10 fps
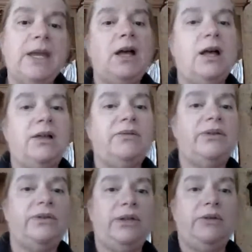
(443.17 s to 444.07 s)
of
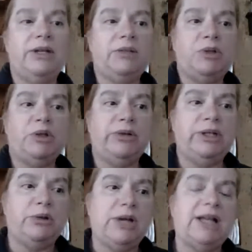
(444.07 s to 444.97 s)
the respiratory
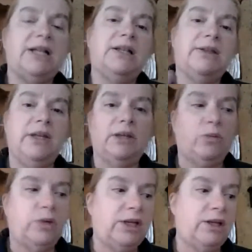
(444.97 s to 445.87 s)
tract that
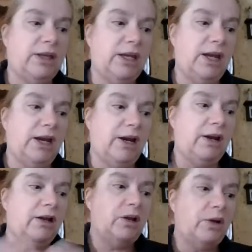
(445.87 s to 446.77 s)
the
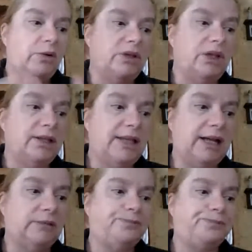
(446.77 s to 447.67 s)
air goes
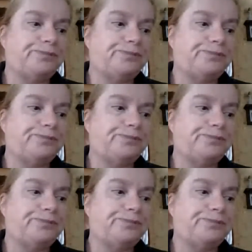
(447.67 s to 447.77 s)
down.